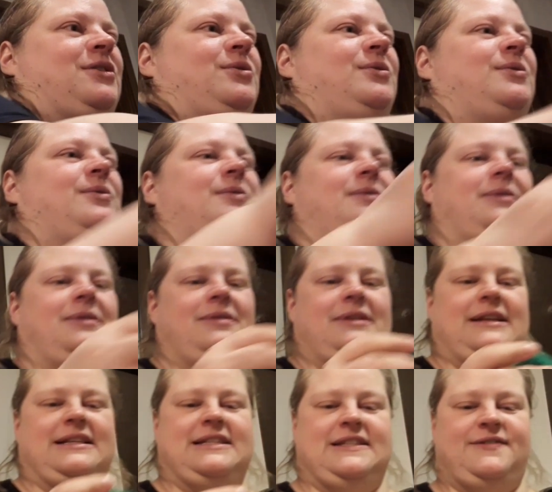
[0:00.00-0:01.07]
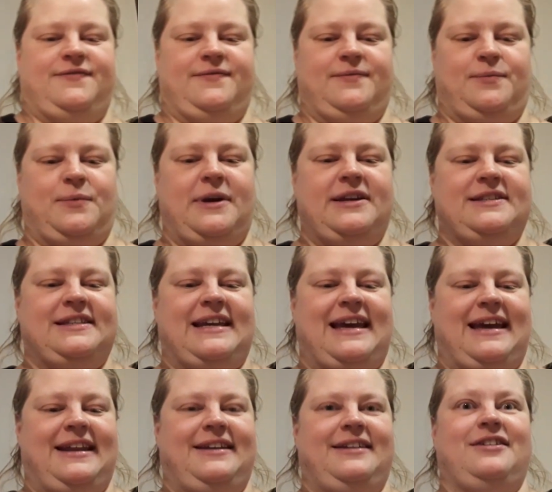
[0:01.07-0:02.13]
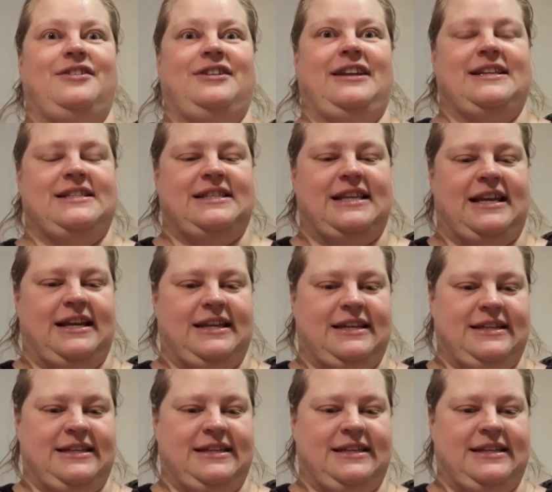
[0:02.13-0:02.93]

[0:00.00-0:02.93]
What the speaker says: Oh, where's the end on this thing?